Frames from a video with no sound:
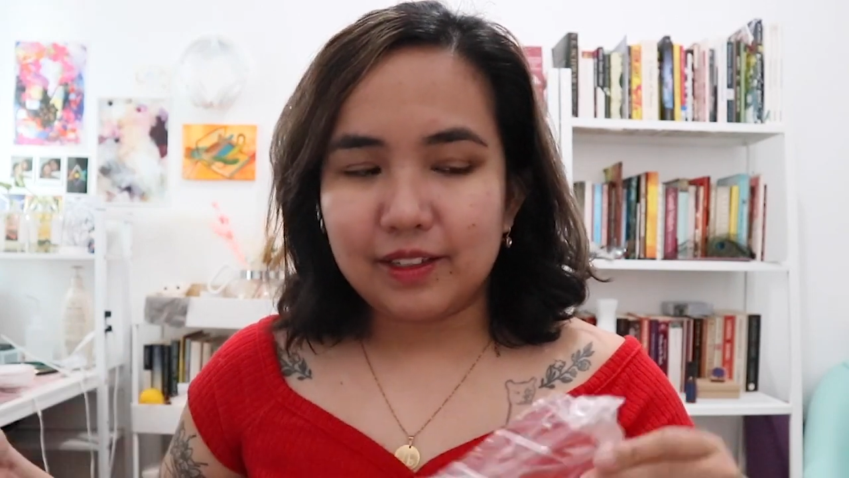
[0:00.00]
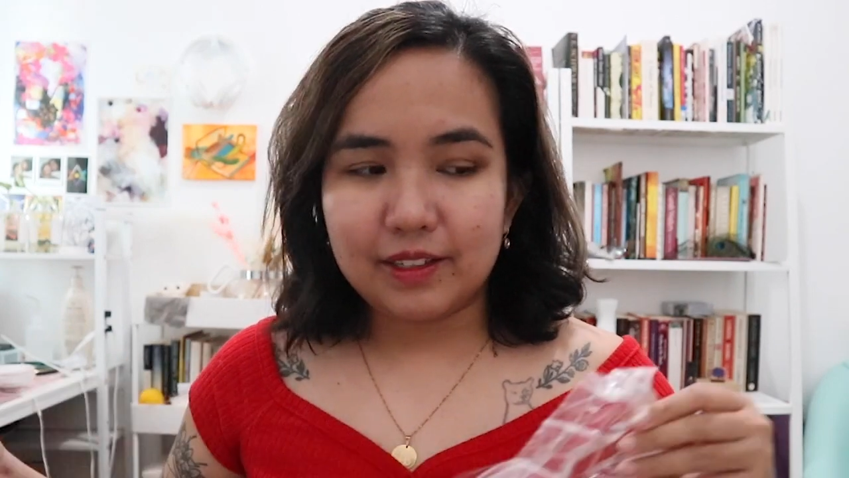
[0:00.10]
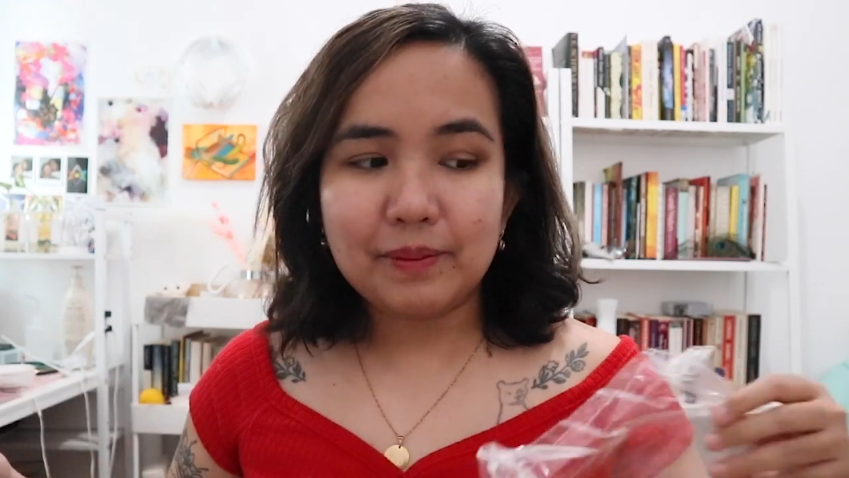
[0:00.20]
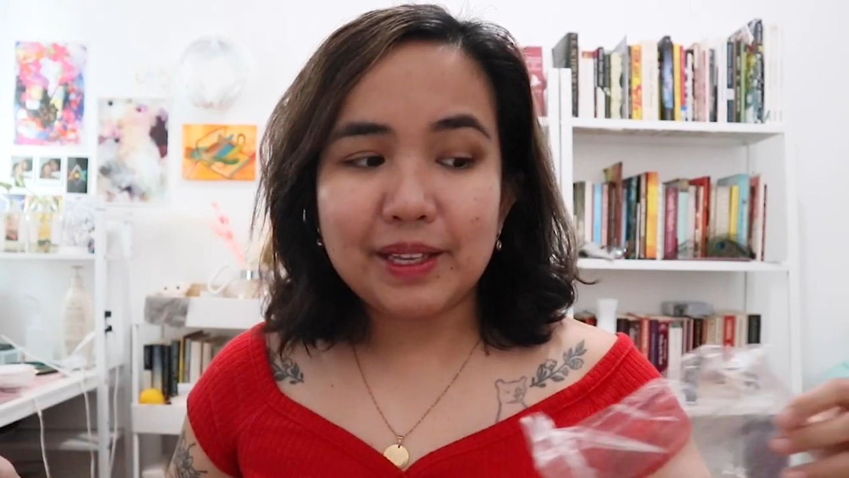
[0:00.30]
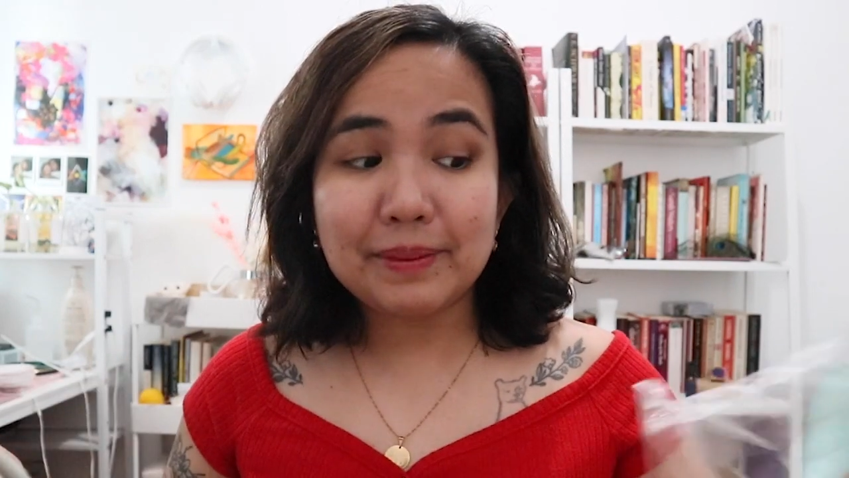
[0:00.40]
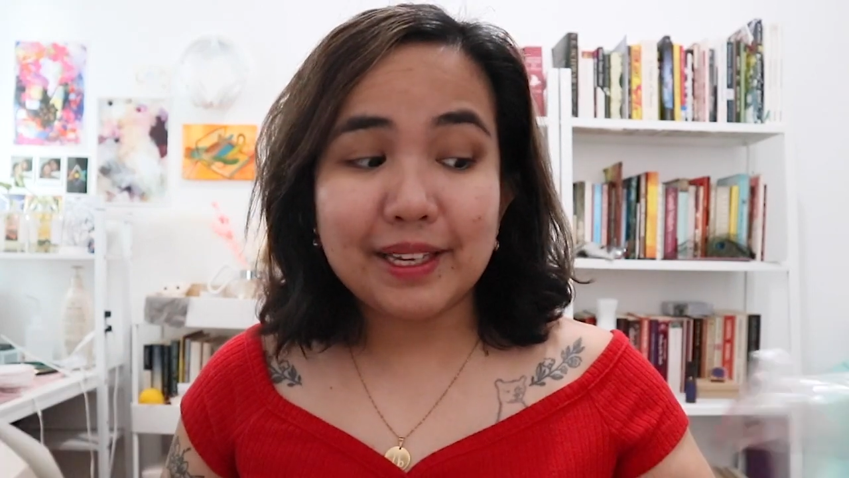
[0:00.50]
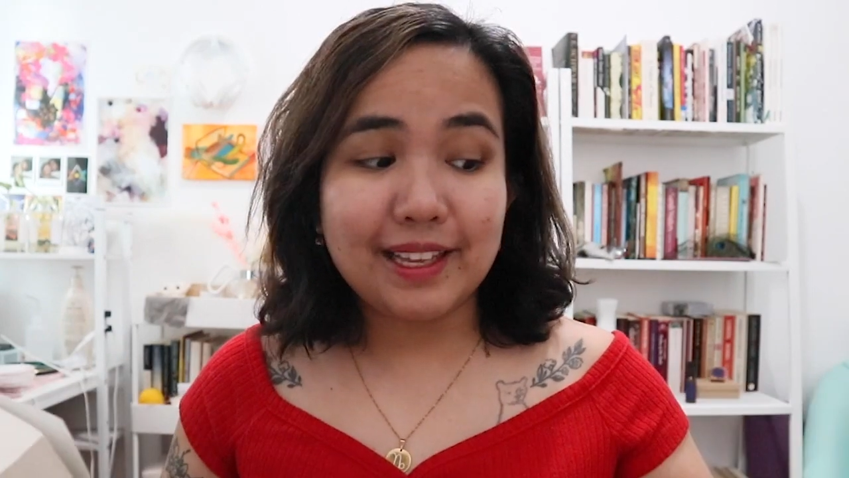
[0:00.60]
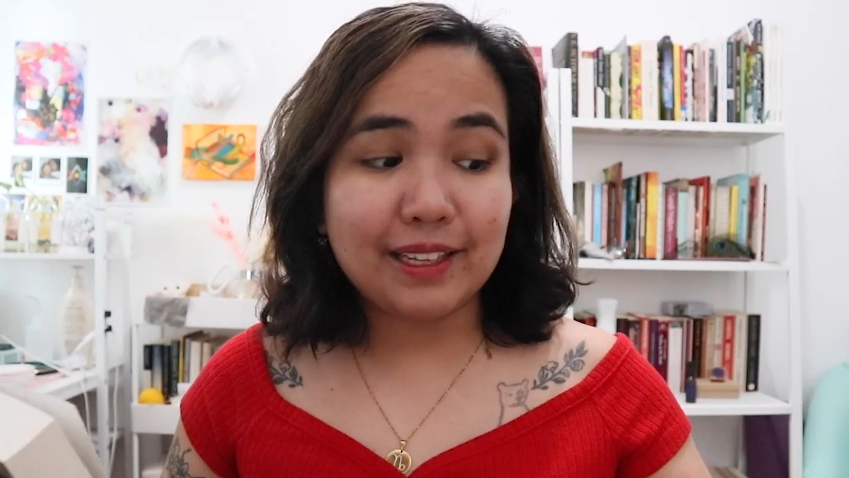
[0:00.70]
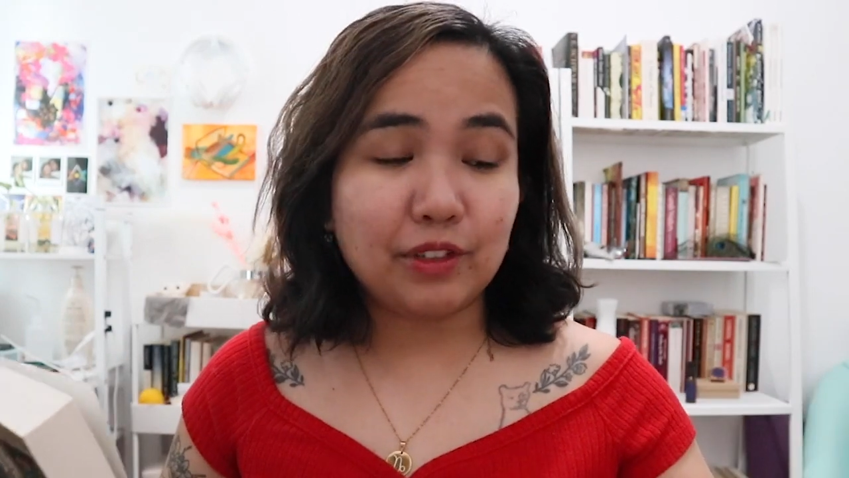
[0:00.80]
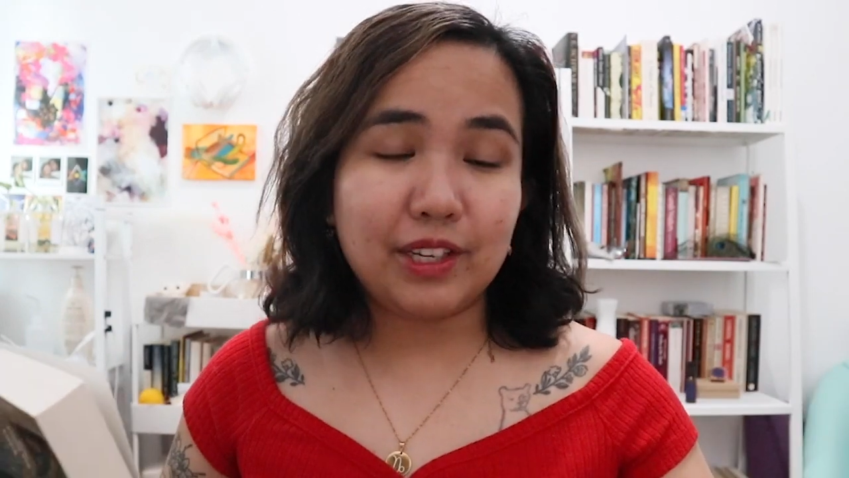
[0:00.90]
Sometimes I
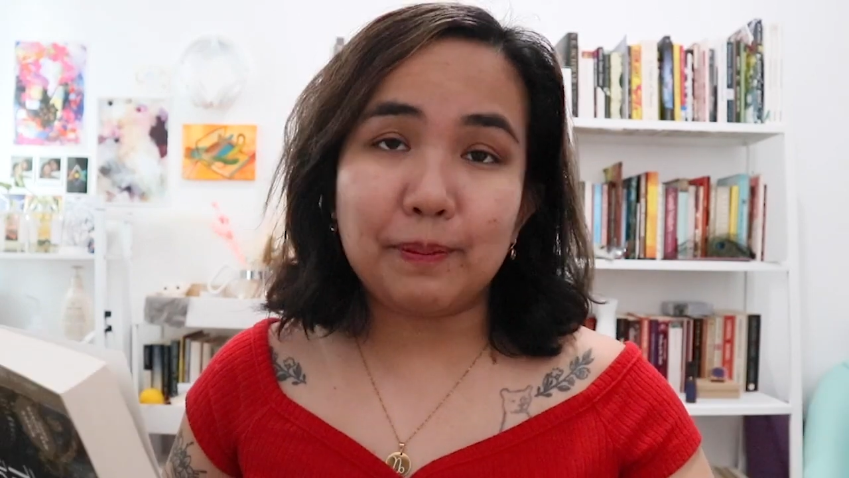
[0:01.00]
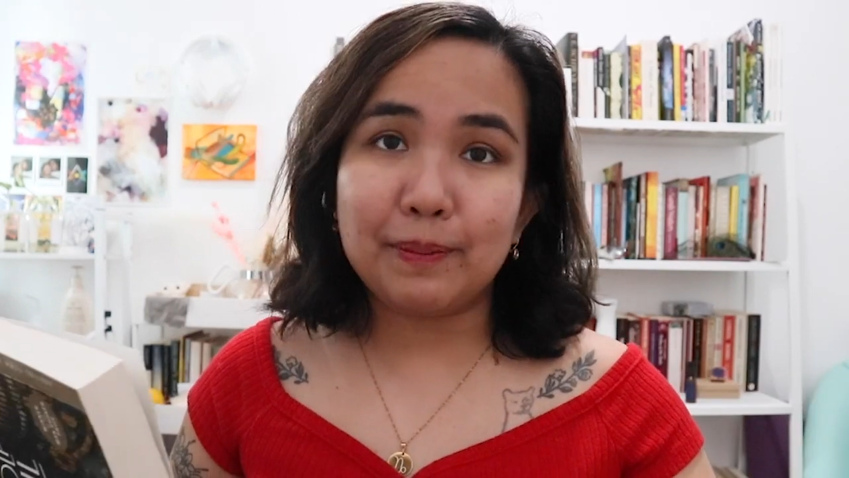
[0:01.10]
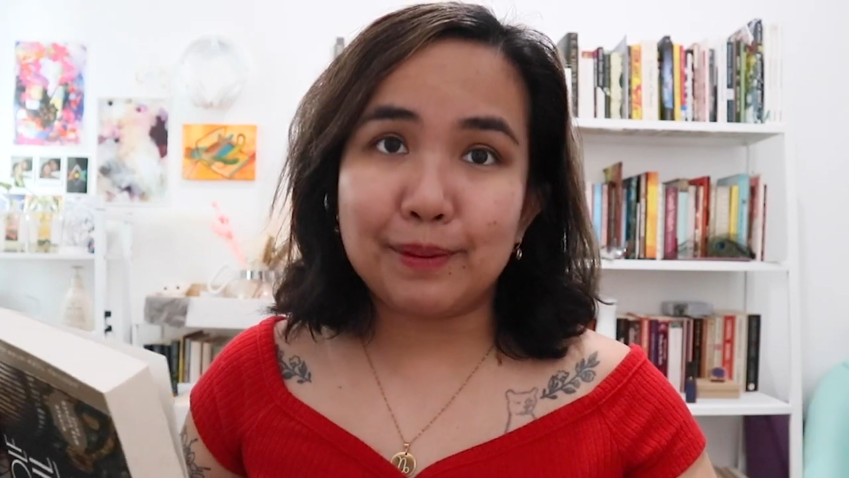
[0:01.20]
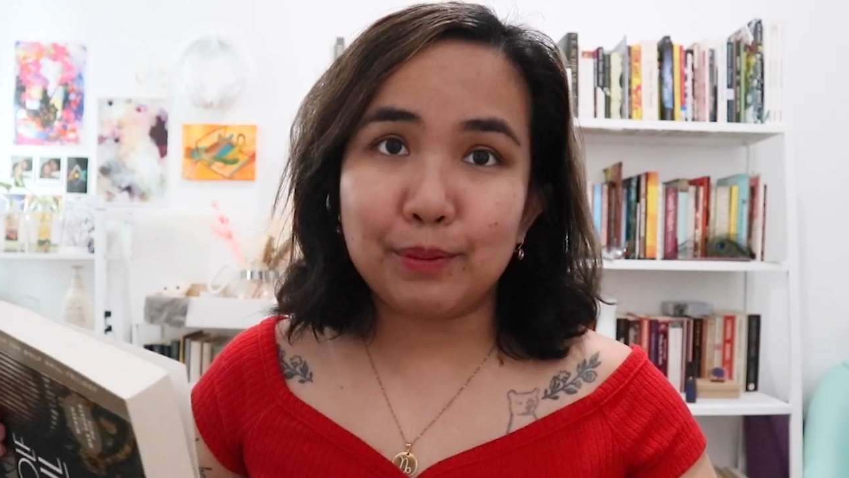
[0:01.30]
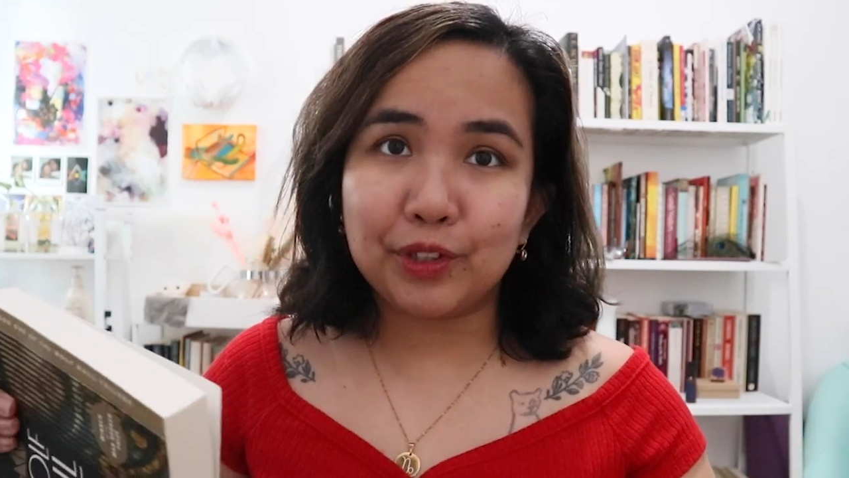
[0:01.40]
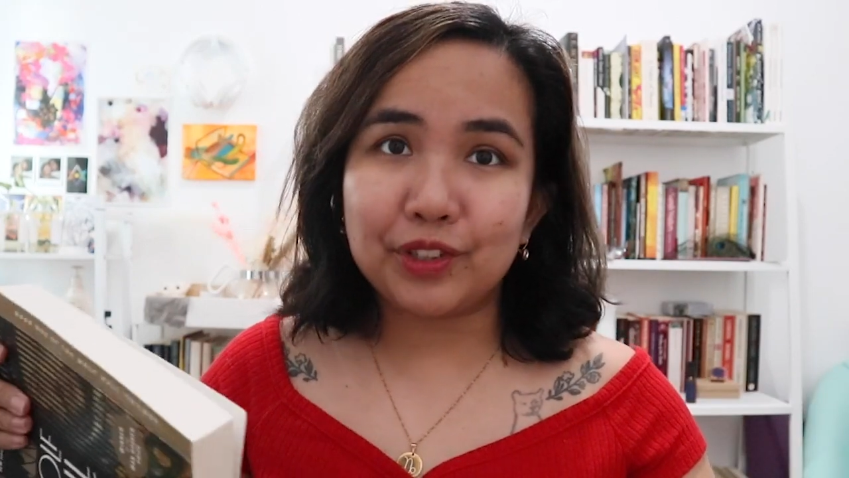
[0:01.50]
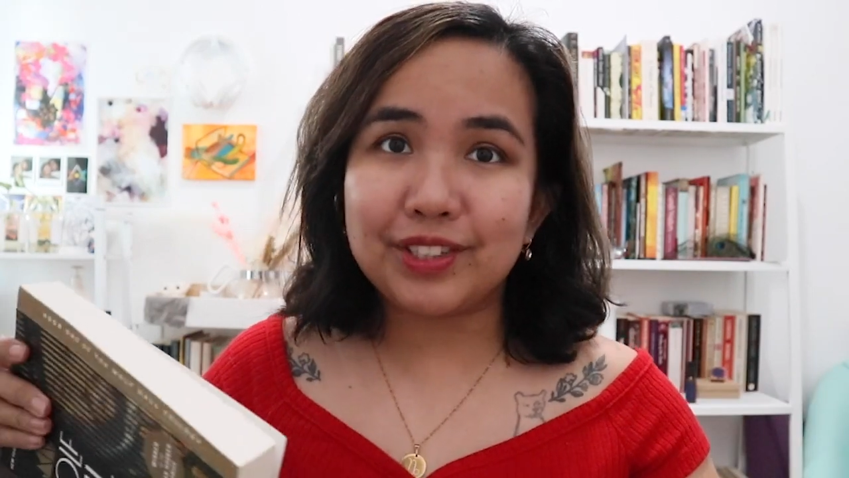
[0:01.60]
like to keep my books